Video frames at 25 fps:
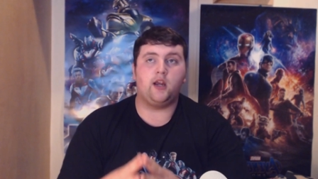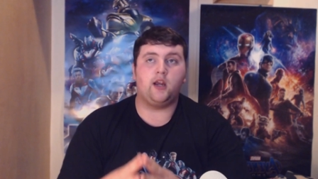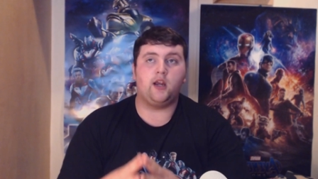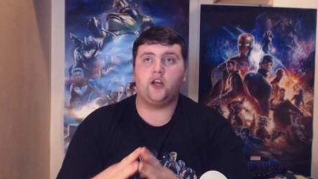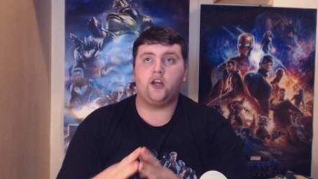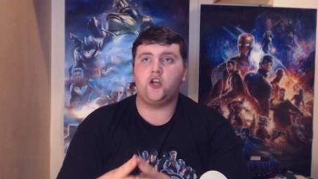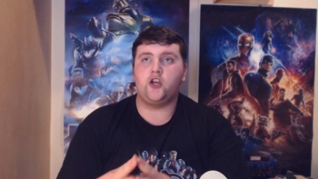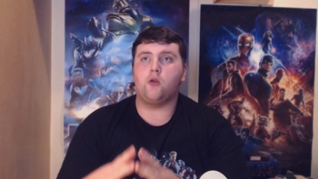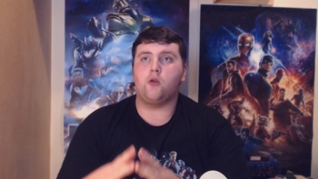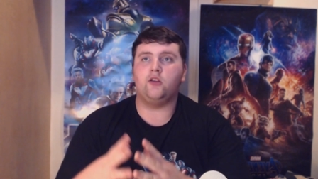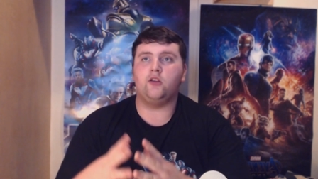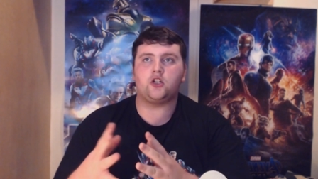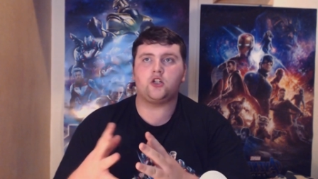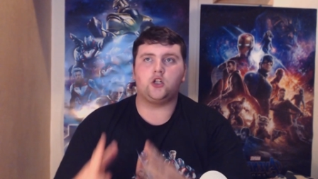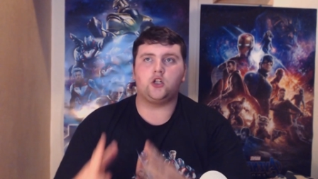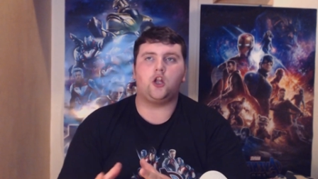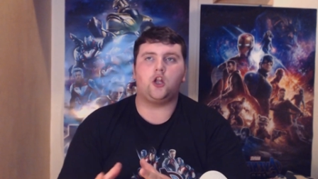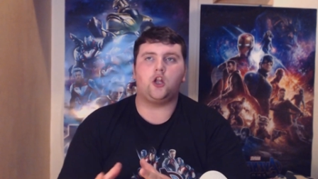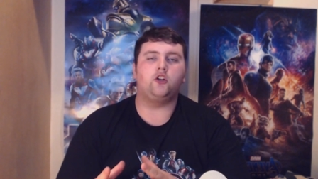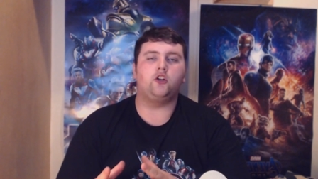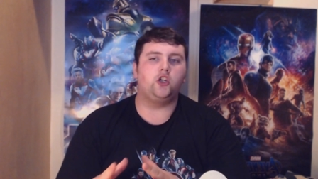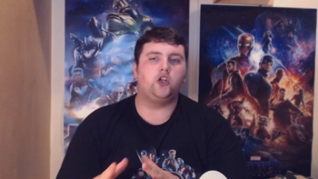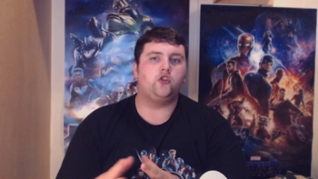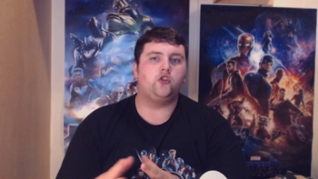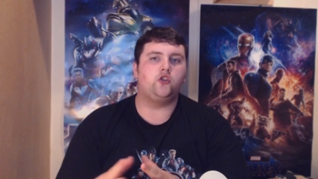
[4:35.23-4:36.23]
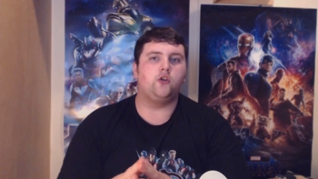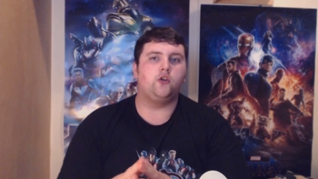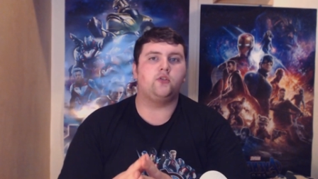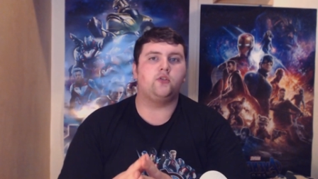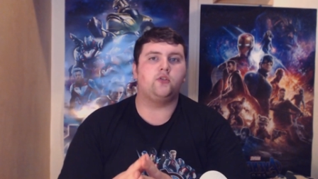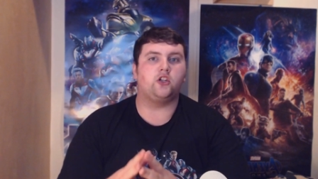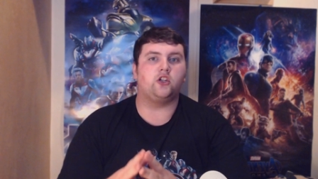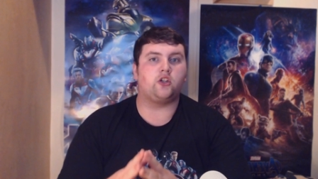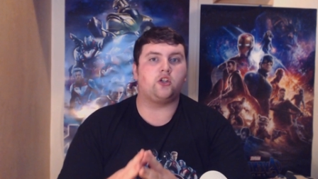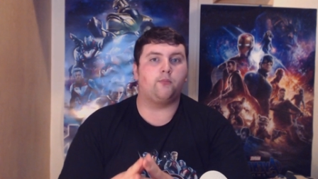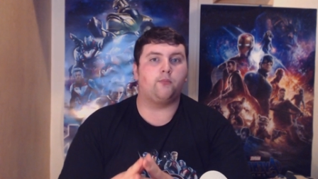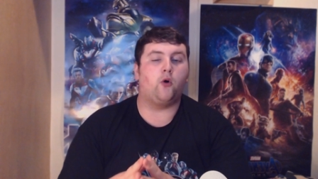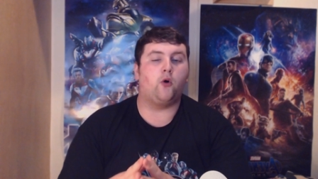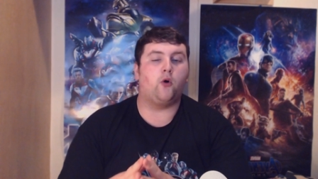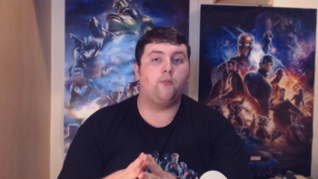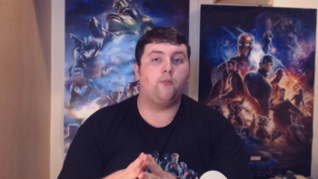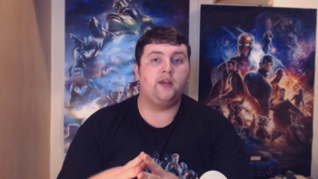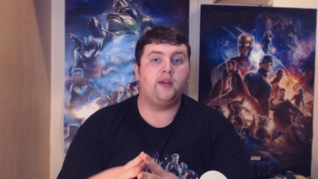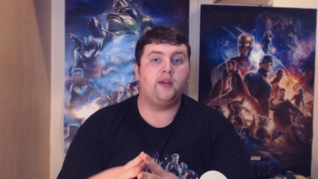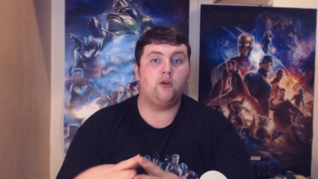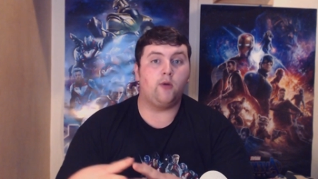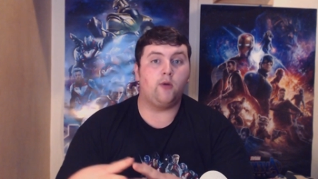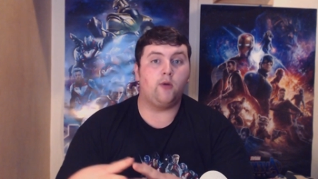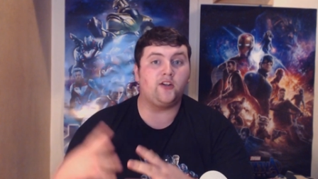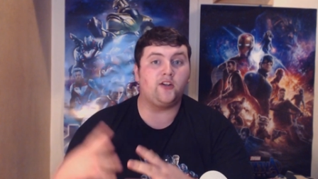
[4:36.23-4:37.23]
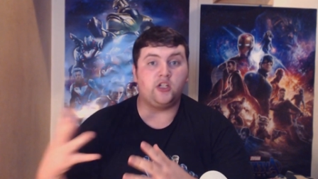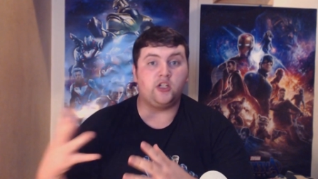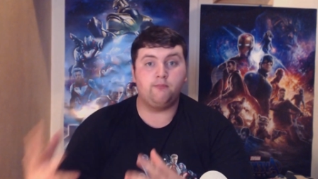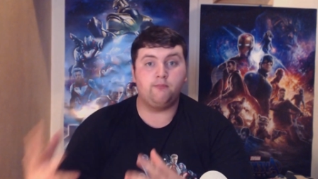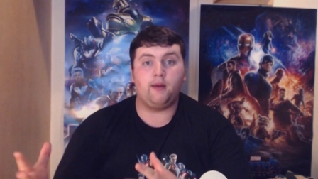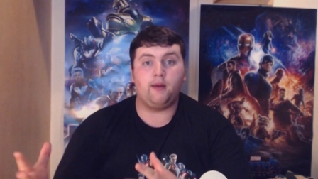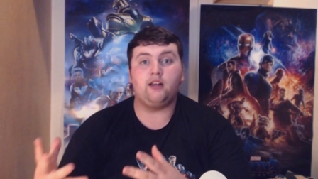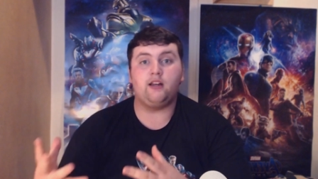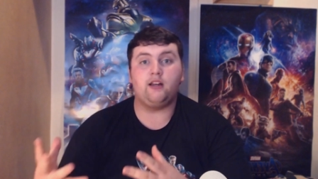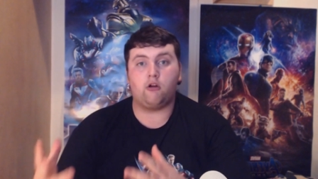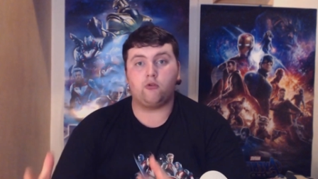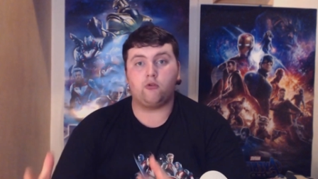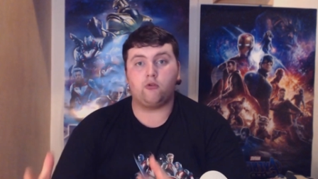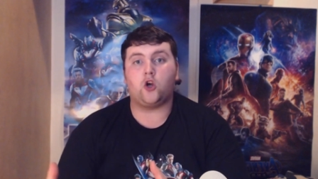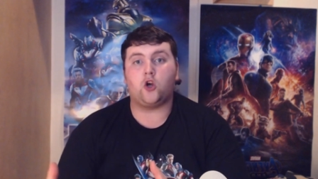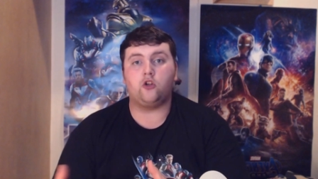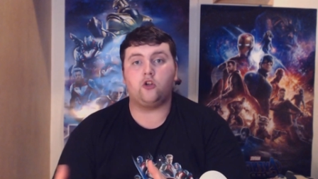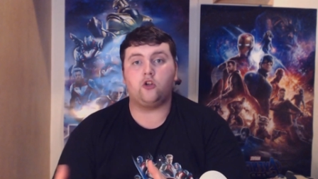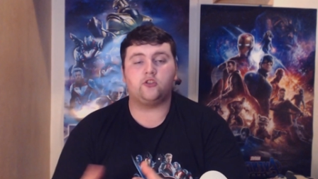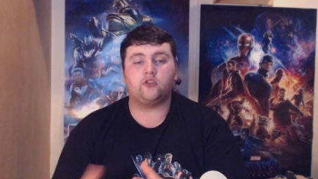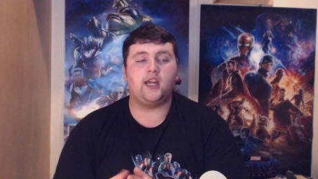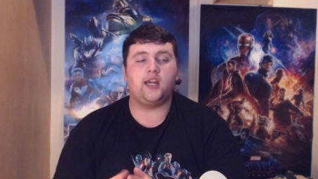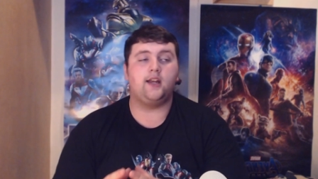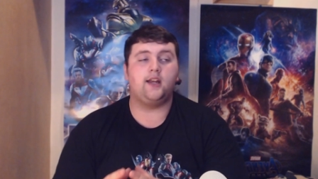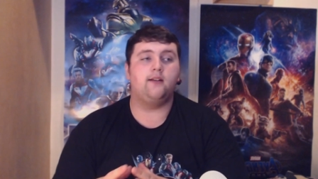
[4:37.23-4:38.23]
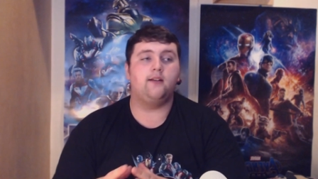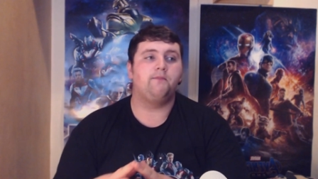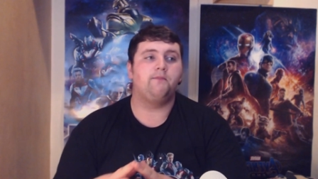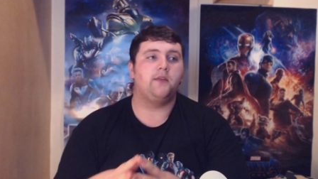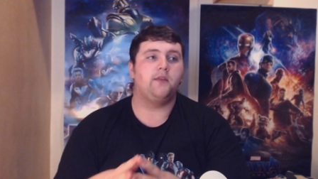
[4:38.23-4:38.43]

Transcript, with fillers: I know there's a lot of YouTubers that support me who actually make their own content.